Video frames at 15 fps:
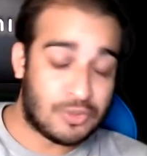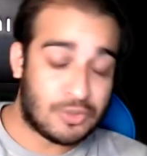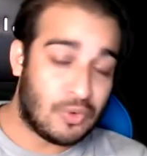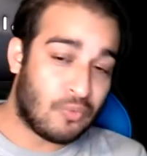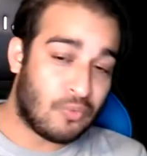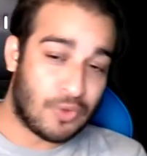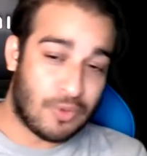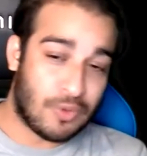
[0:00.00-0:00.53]

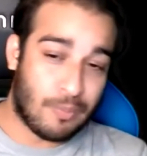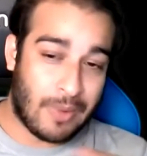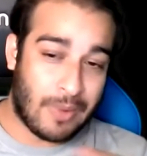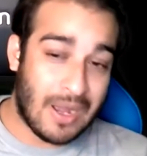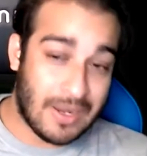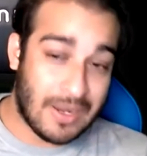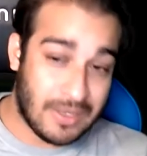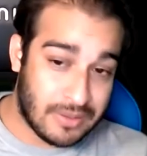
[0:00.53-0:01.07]
look for the
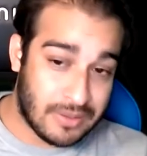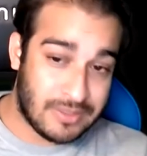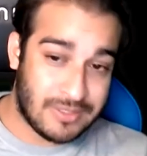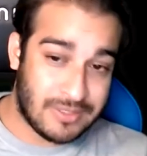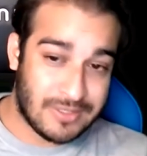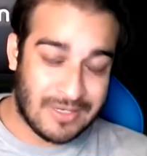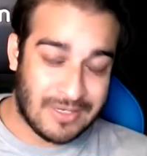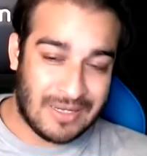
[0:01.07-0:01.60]

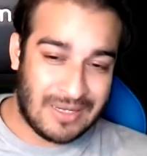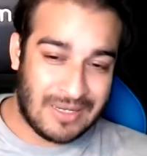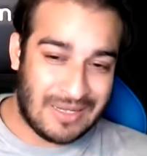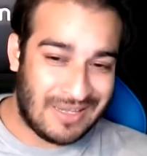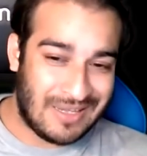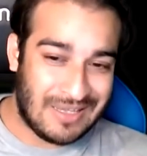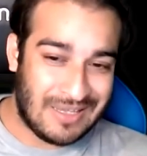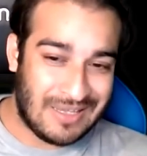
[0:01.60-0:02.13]
buyers
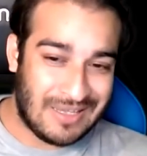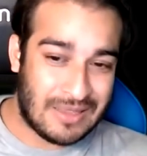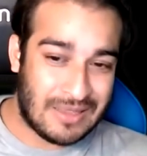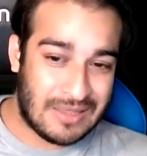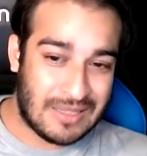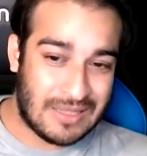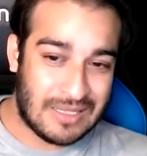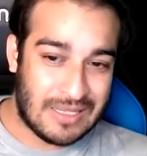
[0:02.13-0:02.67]

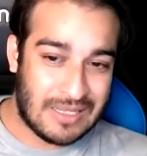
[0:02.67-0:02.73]
in